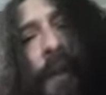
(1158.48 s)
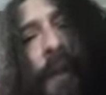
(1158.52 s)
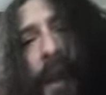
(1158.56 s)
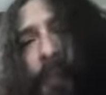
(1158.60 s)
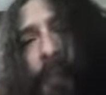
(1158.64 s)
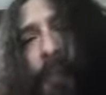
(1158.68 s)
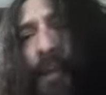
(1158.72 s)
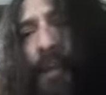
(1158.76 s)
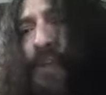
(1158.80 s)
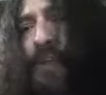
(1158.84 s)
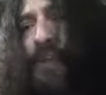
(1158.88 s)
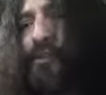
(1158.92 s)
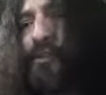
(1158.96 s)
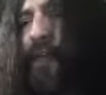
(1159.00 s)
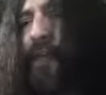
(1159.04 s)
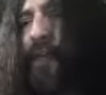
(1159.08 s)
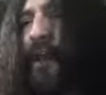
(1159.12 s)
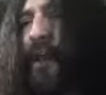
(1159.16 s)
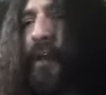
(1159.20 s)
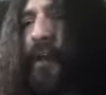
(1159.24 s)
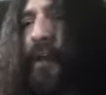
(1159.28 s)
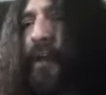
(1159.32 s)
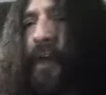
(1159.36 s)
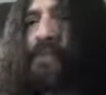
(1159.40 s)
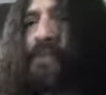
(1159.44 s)
a place
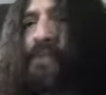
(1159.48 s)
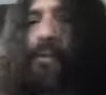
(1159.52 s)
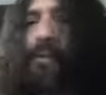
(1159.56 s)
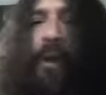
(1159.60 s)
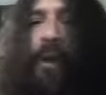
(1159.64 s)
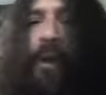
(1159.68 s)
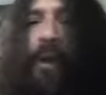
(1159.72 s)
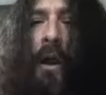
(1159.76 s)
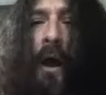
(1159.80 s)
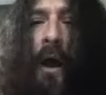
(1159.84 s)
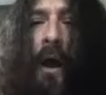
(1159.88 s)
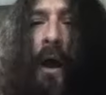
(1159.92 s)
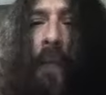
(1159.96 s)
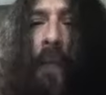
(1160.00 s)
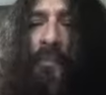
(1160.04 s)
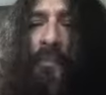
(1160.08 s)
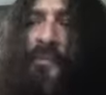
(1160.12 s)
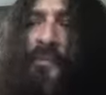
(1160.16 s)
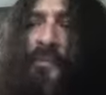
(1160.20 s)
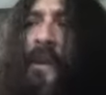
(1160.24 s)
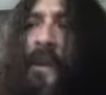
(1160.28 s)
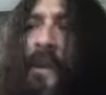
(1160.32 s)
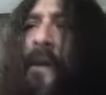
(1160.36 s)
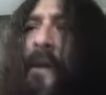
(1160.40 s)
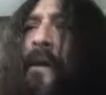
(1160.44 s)
around us where
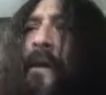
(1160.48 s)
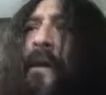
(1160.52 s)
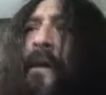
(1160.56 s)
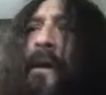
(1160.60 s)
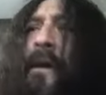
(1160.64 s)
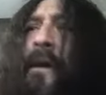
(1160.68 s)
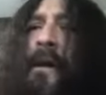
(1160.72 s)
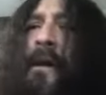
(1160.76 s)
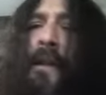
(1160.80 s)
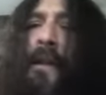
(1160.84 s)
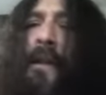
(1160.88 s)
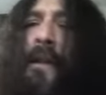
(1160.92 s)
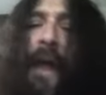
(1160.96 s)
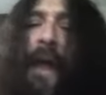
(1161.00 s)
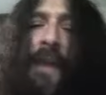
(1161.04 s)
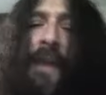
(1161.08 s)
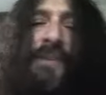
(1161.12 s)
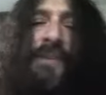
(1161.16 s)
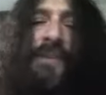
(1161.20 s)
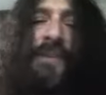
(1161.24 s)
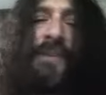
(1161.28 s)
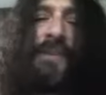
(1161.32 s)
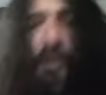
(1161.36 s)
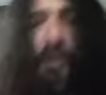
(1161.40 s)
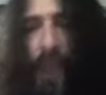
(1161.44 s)
like
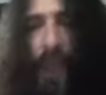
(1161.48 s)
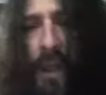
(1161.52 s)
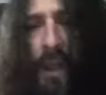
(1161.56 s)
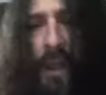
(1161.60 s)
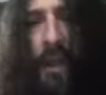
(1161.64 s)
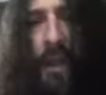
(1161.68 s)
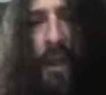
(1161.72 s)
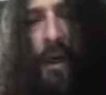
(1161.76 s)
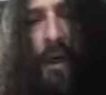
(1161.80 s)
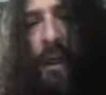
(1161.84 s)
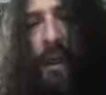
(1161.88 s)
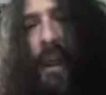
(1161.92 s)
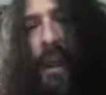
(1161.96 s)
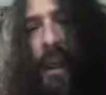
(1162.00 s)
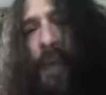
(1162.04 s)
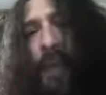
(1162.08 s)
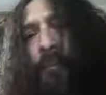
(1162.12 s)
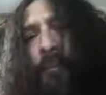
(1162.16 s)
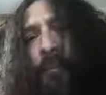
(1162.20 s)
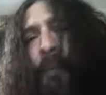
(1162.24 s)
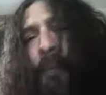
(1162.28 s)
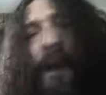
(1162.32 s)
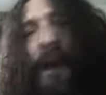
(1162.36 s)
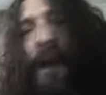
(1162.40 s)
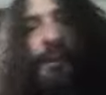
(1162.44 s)
Cinderella and
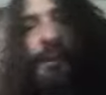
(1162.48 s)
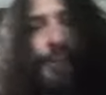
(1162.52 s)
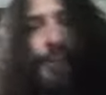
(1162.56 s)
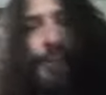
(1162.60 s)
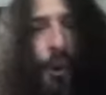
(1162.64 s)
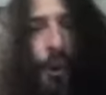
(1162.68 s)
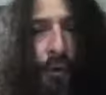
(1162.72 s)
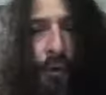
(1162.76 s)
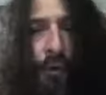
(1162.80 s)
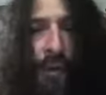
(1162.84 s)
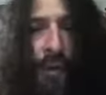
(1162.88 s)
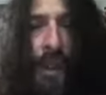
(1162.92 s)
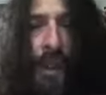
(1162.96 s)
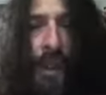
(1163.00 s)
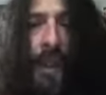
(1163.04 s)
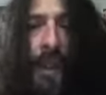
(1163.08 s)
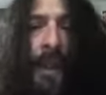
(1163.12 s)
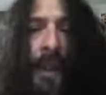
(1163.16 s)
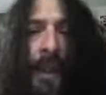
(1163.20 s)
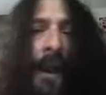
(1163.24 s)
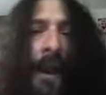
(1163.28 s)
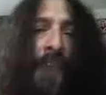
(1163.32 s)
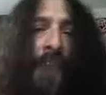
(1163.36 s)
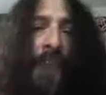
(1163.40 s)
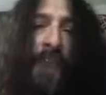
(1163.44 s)
Bon Jovi and
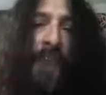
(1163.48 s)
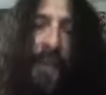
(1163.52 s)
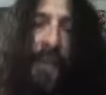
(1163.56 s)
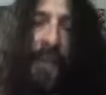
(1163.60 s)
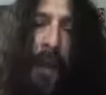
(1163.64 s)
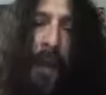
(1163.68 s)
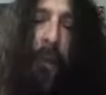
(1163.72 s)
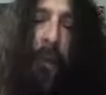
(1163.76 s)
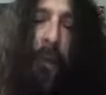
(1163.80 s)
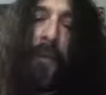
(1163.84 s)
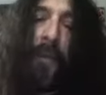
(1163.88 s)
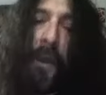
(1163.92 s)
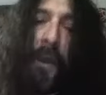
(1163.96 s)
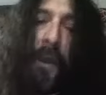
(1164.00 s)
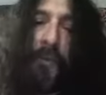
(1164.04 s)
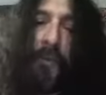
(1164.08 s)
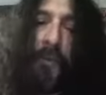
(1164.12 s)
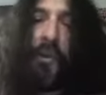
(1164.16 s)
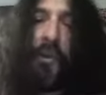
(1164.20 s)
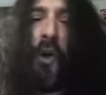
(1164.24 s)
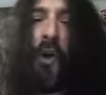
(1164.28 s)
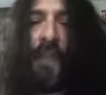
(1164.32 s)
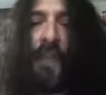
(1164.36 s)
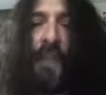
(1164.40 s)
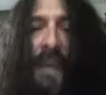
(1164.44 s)
guys like that would play. It was
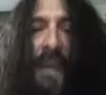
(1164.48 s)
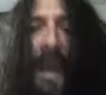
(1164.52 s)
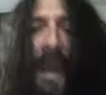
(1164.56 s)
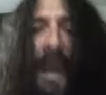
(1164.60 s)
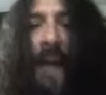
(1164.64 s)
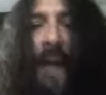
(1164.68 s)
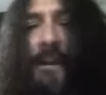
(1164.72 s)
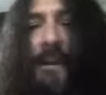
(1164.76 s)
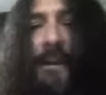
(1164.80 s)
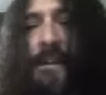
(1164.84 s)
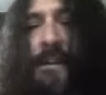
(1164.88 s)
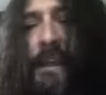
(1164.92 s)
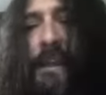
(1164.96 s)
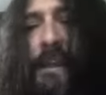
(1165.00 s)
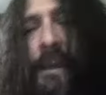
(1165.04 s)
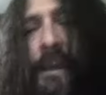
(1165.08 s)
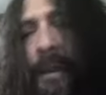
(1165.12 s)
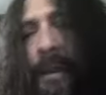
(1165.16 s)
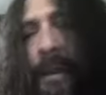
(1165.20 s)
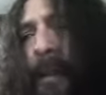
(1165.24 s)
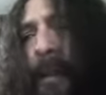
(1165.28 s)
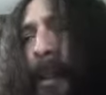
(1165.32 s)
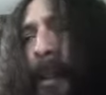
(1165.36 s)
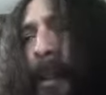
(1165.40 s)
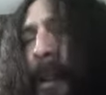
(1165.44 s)
called the Galaxy.
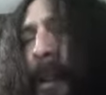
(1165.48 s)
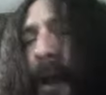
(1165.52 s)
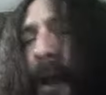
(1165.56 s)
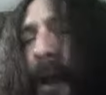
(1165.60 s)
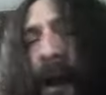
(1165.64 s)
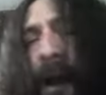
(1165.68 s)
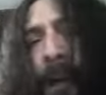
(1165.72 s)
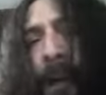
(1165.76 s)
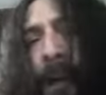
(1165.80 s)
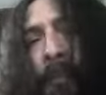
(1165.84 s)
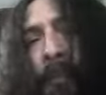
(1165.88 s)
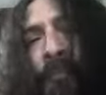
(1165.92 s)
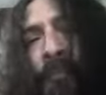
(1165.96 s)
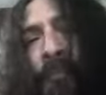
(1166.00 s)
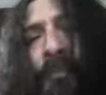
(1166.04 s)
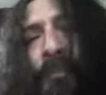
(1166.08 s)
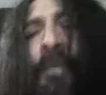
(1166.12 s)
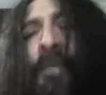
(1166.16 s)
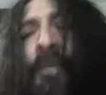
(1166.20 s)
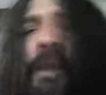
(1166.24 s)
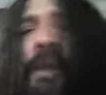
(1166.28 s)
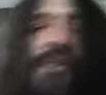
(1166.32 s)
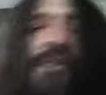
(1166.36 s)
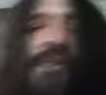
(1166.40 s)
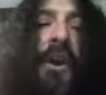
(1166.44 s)

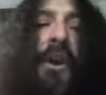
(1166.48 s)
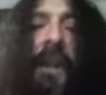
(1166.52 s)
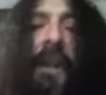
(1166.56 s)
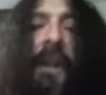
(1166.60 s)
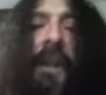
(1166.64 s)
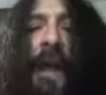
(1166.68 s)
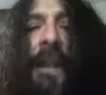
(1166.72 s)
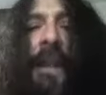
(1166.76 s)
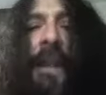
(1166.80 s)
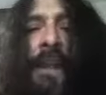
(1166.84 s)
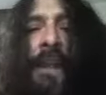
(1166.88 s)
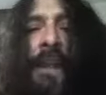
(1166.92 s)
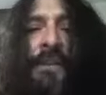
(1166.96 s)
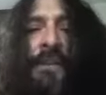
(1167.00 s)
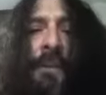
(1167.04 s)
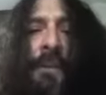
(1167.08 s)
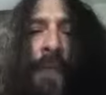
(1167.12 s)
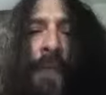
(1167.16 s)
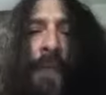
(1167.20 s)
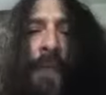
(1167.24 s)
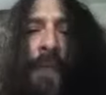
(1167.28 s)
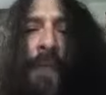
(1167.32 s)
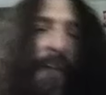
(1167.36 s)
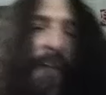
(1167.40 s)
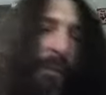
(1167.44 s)
They started letting in some of
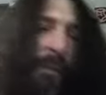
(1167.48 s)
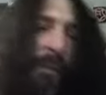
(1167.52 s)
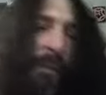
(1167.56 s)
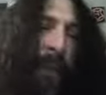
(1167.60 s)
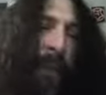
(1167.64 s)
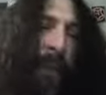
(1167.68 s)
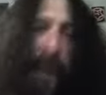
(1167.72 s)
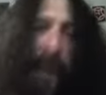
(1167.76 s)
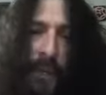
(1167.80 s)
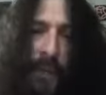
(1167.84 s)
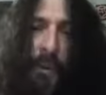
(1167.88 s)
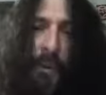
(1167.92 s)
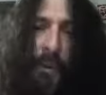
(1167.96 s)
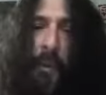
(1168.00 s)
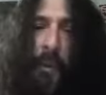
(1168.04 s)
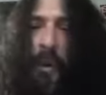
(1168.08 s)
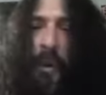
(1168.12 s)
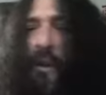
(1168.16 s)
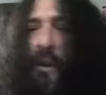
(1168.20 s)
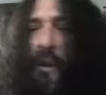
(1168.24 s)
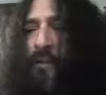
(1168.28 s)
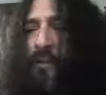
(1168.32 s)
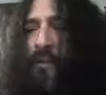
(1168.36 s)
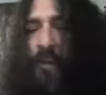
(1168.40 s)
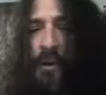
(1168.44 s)
the heavy bands. We were one of
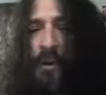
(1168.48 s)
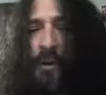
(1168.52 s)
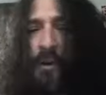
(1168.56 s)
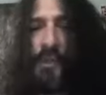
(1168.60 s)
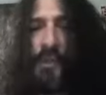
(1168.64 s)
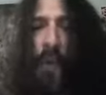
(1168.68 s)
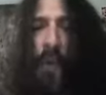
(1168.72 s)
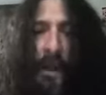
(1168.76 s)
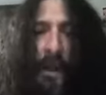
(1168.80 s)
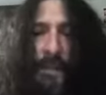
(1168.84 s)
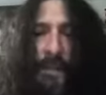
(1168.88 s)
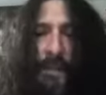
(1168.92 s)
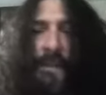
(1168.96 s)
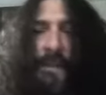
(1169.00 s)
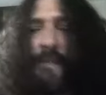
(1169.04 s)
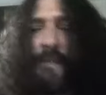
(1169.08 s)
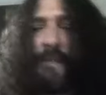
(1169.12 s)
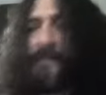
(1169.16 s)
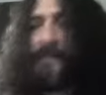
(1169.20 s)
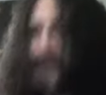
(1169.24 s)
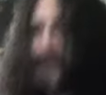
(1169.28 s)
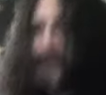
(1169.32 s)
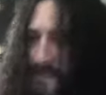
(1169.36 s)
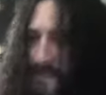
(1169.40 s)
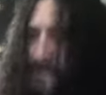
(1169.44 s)
the first ones, and
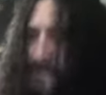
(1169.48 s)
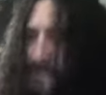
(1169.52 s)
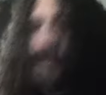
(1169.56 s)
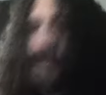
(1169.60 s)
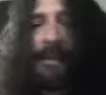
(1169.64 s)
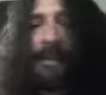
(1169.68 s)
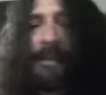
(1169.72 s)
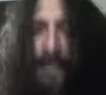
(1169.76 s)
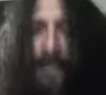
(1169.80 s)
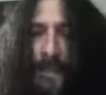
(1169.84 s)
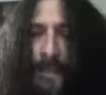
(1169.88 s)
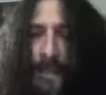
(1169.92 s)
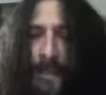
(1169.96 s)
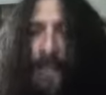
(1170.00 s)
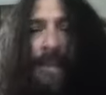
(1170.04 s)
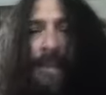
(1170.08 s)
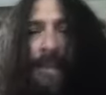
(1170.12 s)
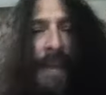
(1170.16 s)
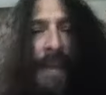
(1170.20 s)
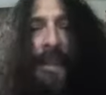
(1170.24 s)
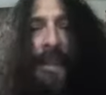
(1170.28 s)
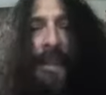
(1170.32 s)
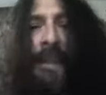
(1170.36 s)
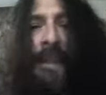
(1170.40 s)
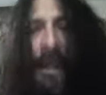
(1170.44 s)

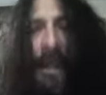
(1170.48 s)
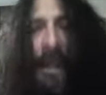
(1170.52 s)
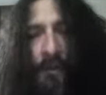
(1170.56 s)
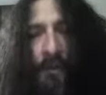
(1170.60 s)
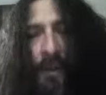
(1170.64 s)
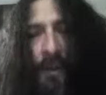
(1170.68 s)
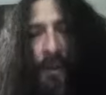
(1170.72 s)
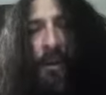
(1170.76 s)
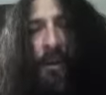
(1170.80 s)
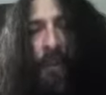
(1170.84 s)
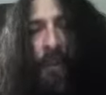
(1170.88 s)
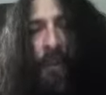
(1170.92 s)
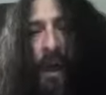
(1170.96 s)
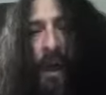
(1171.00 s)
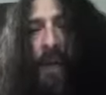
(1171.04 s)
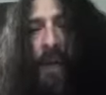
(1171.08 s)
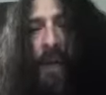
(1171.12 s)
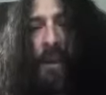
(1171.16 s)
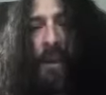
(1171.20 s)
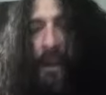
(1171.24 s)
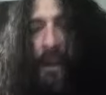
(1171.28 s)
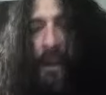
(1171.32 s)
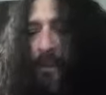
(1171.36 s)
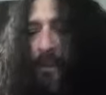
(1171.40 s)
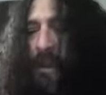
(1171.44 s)
that didn't end very well.
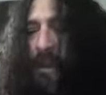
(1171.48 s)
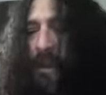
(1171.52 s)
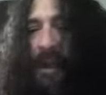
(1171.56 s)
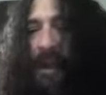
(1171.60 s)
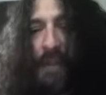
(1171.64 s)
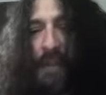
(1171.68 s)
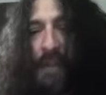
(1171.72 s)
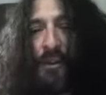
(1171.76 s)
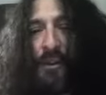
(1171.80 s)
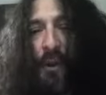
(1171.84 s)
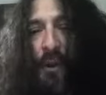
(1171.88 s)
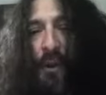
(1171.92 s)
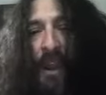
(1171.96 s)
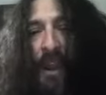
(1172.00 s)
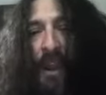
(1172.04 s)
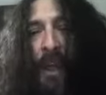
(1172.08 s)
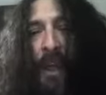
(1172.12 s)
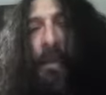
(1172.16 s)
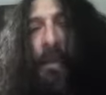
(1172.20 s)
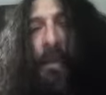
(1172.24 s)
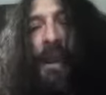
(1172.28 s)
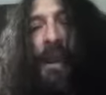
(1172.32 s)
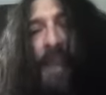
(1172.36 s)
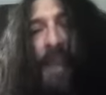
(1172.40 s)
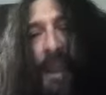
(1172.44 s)
We got escorted out
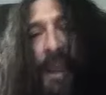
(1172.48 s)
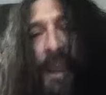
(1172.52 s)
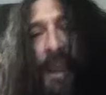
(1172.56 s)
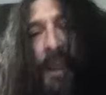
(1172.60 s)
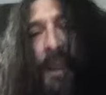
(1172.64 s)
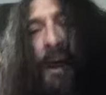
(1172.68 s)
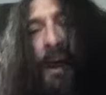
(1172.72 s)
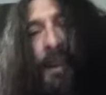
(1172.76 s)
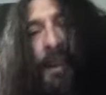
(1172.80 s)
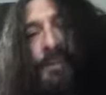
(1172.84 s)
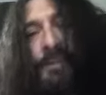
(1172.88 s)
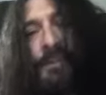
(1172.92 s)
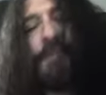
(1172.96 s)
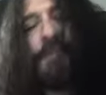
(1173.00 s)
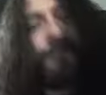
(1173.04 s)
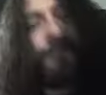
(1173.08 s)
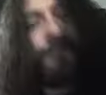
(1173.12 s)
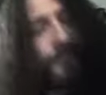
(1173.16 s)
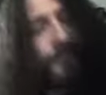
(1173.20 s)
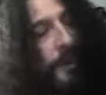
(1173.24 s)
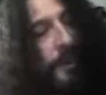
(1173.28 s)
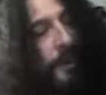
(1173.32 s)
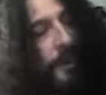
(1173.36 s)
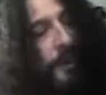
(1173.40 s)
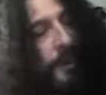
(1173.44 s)
by canines.
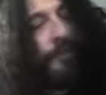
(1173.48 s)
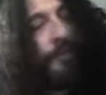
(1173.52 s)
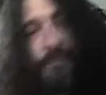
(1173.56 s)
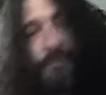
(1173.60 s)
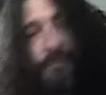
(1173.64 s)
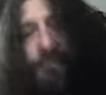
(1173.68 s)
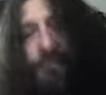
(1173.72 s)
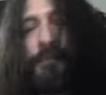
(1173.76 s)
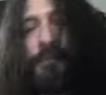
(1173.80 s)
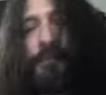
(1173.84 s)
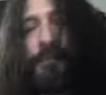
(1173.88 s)
So, it